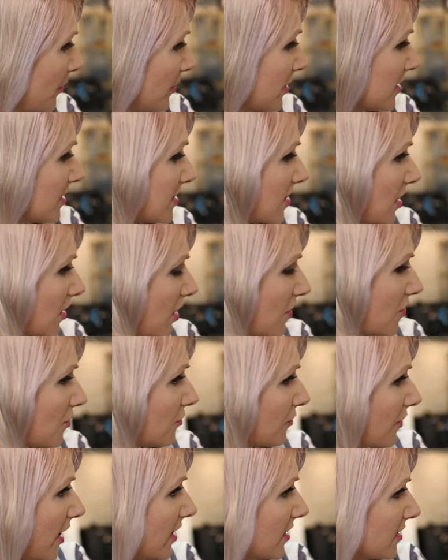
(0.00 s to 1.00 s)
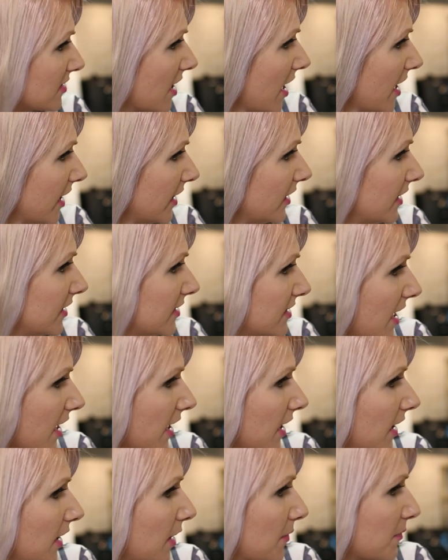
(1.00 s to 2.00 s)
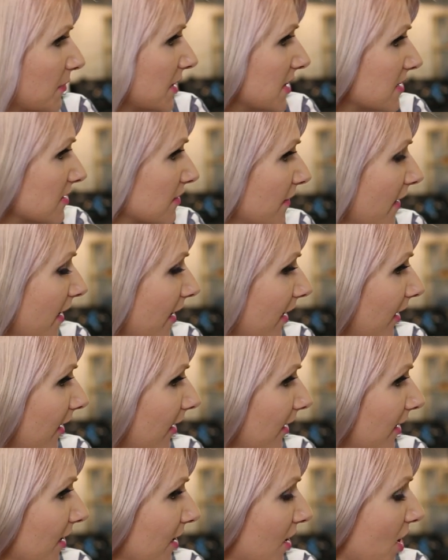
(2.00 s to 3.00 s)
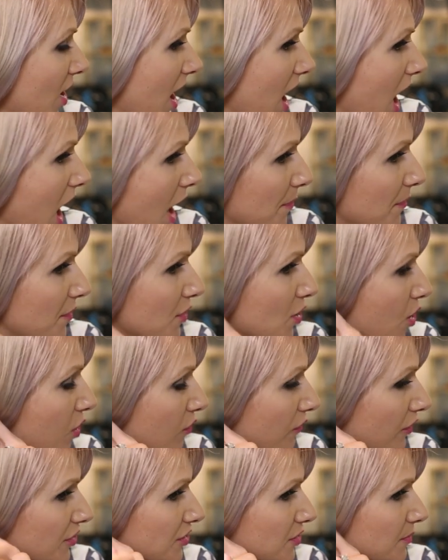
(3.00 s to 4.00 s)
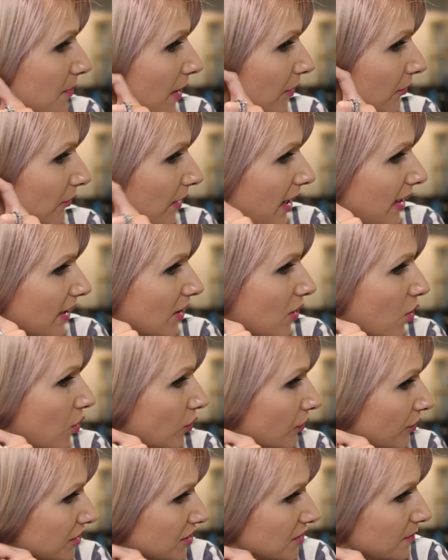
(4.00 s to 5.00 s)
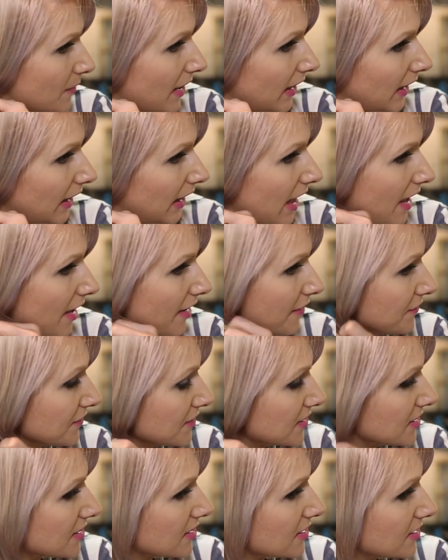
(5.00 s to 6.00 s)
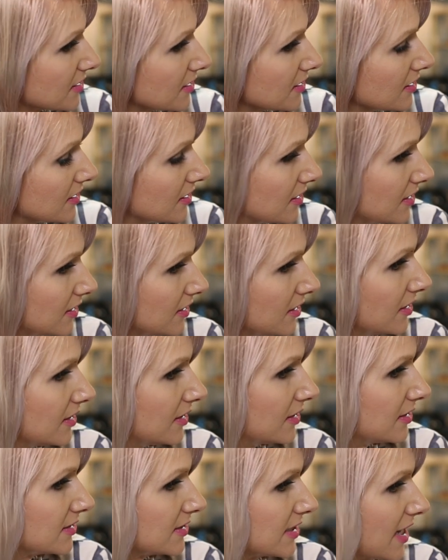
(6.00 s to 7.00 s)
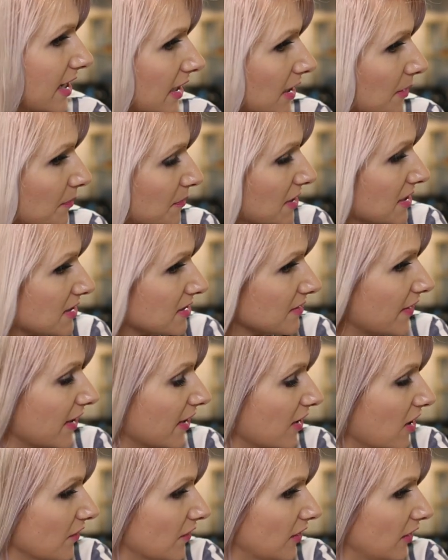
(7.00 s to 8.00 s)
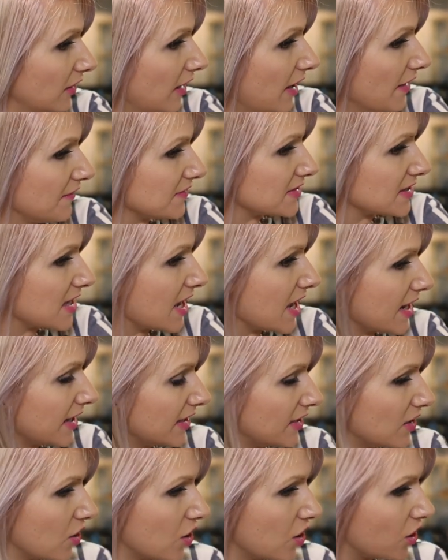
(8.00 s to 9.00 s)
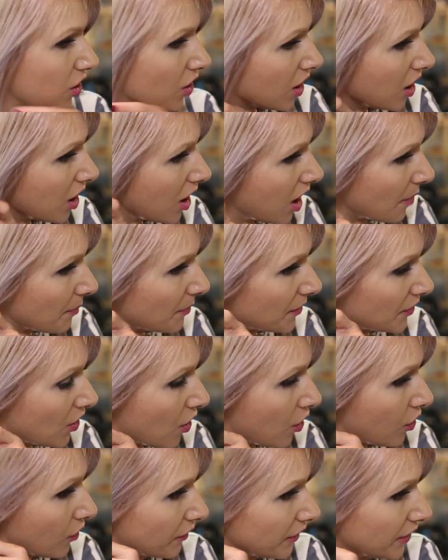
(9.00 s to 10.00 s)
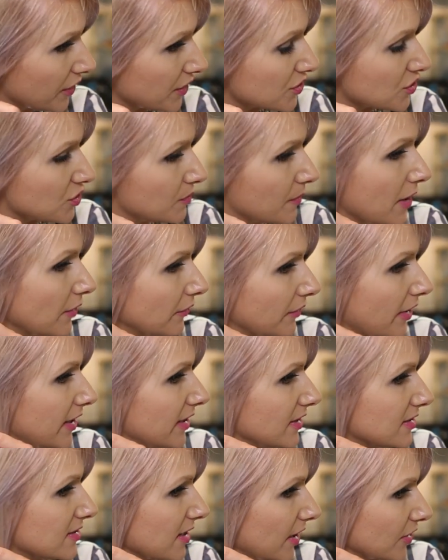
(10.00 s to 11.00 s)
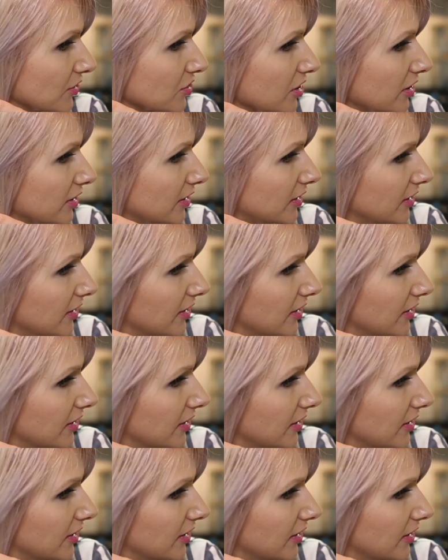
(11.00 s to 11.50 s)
I'm going to start on the right side, taking a piece of hair up and over to my right, over to my left, taking a piece of hair on the left side, up and over to my right section,